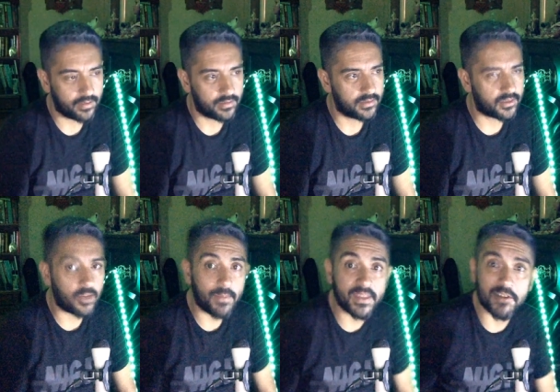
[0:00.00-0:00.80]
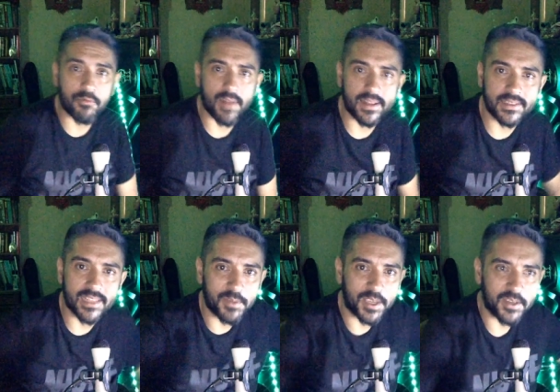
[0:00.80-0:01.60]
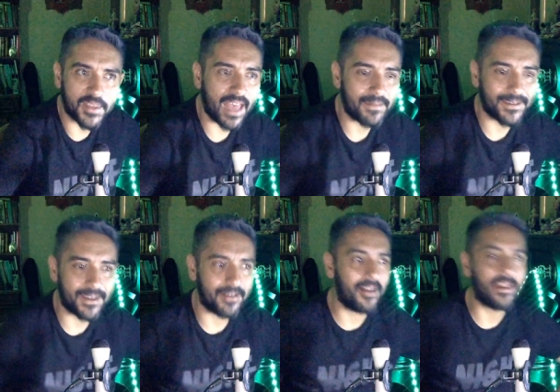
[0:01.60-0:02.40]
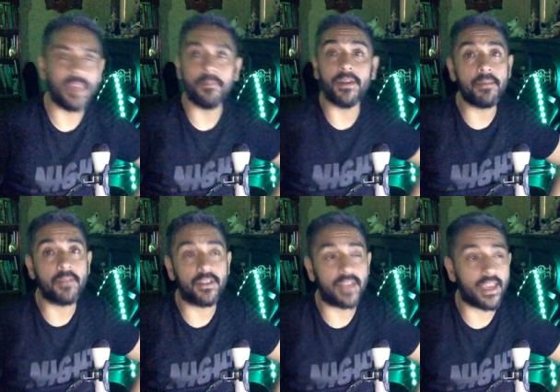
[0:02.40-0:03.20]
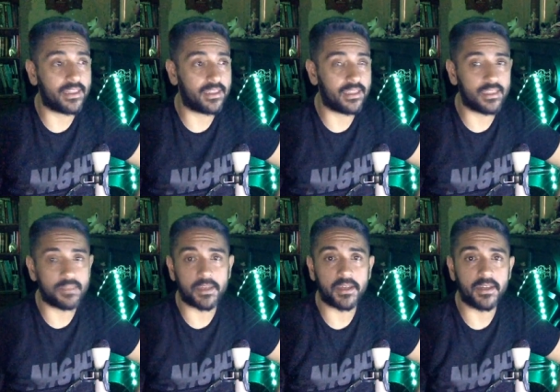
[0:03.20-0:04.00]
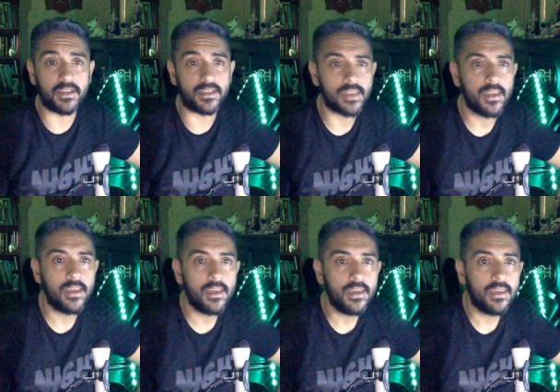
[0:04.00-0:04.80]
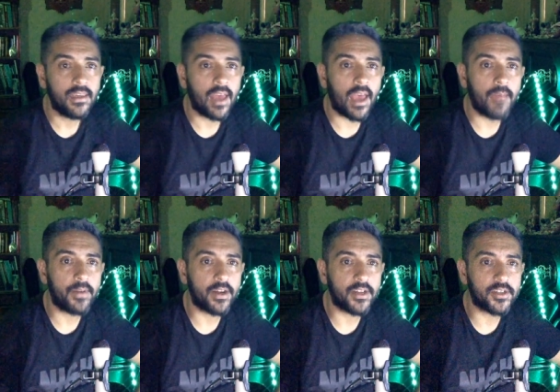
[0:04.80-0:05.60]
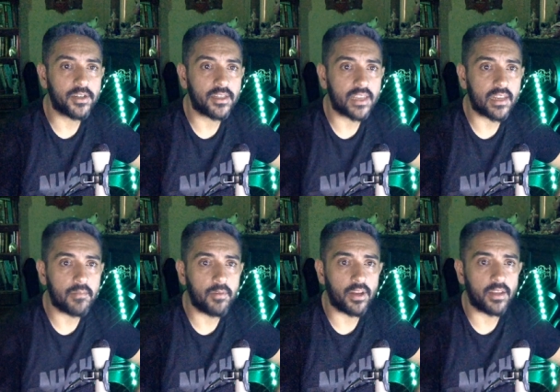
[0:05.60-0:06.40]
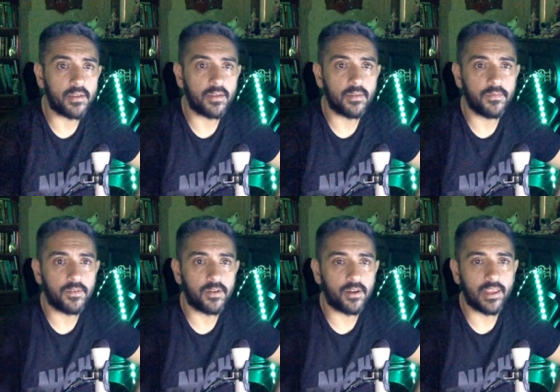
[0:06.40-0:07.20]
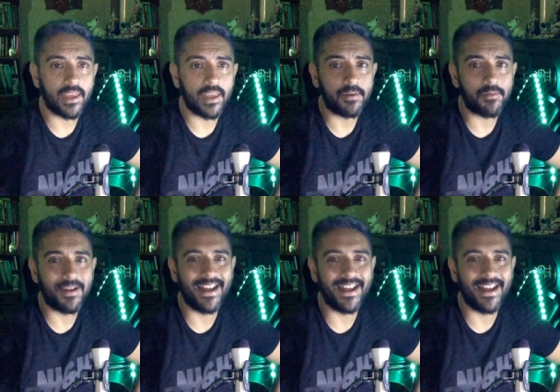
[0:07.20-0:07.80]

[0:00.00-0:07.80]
So many runs that we could have here. Okay, but I'm gonna end this because I'm pretty sure it's getting boring for everyone